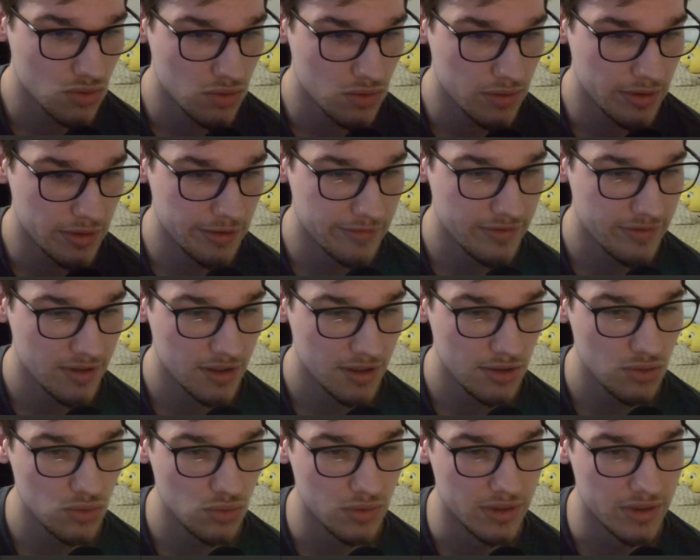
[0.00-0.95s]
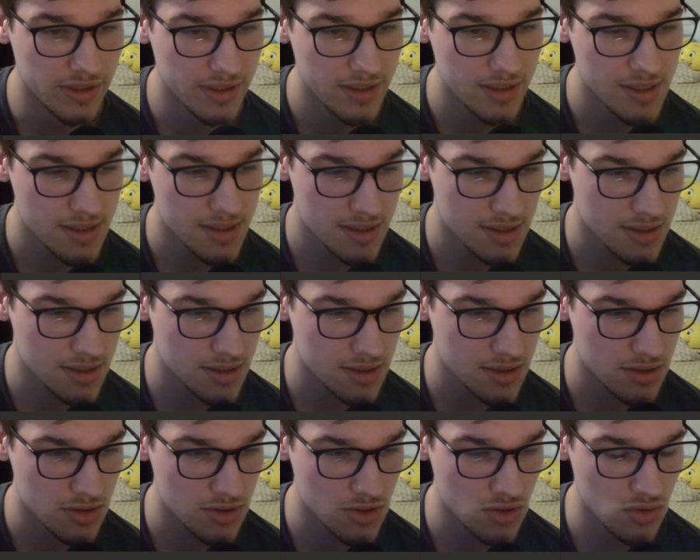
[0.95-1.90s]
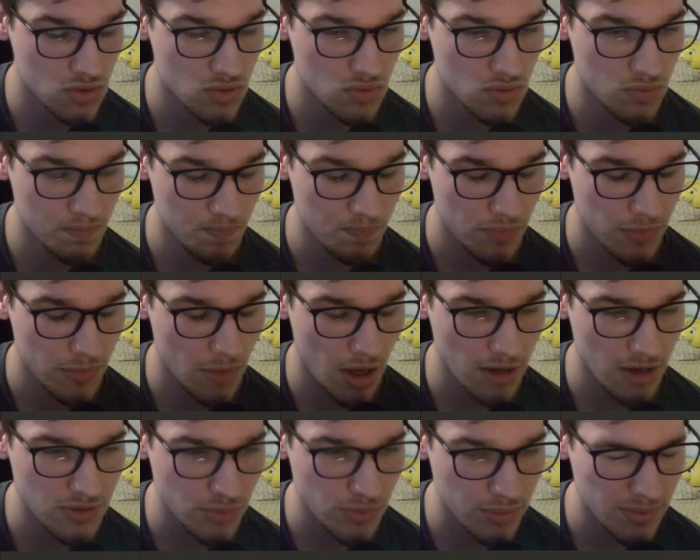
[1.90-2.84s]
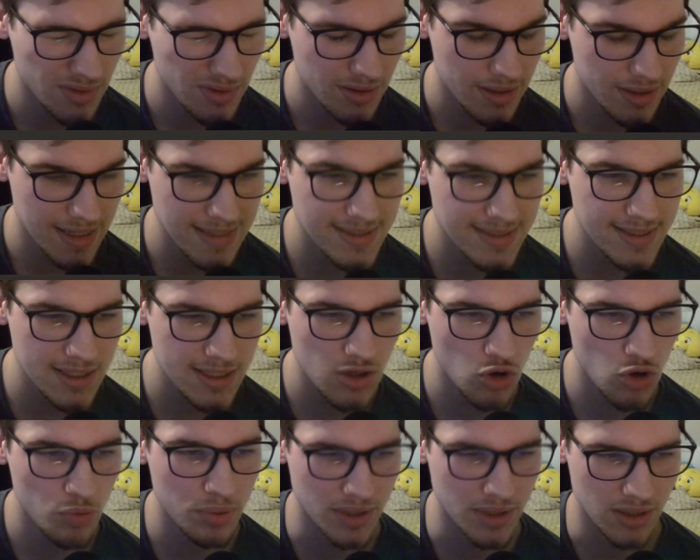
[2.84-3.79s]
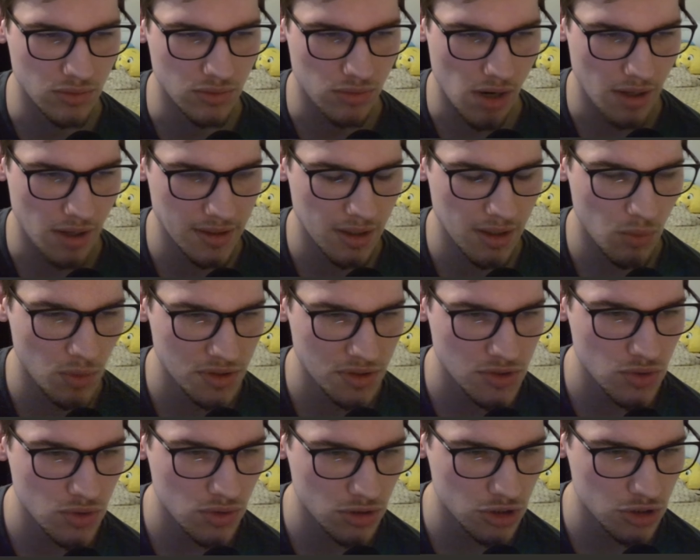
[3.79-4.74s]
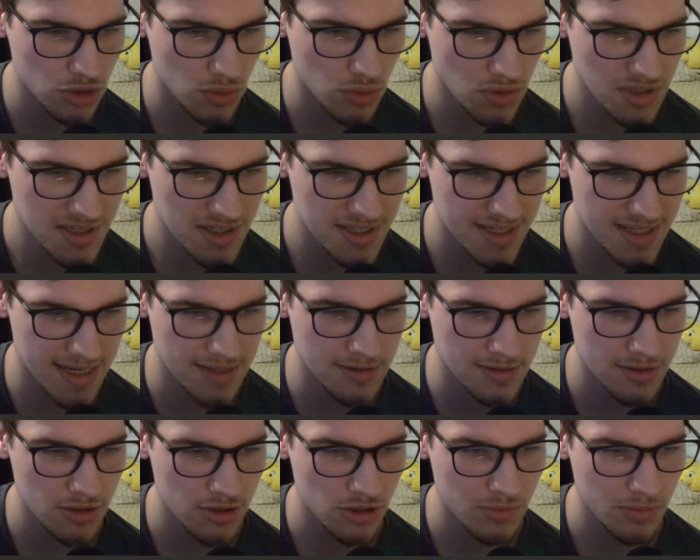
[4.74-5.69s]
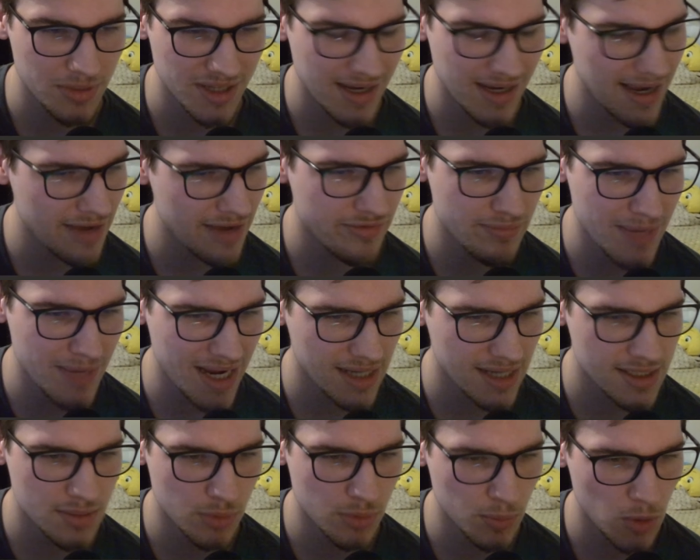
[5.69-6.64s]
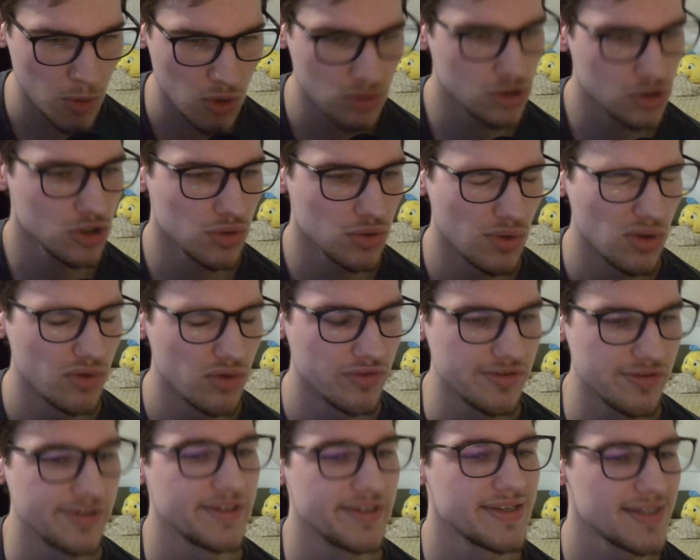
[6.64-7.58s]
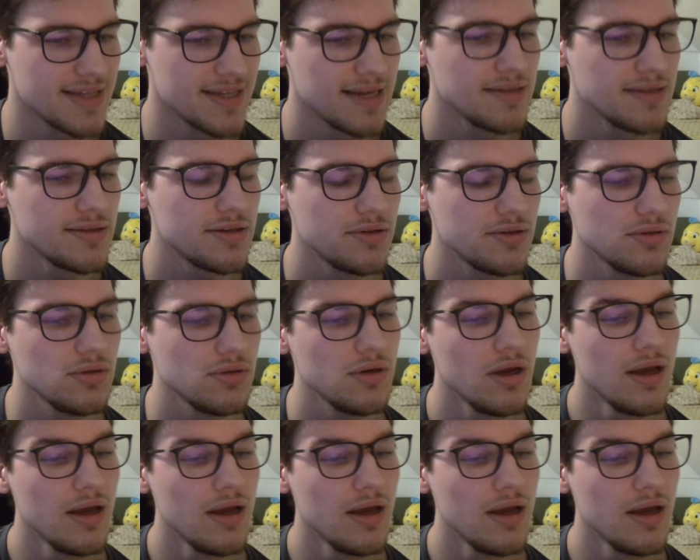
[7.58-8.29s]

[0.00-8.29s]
If I do this, so it's the opening, right? I want to control the center, but I have maximum control over the center.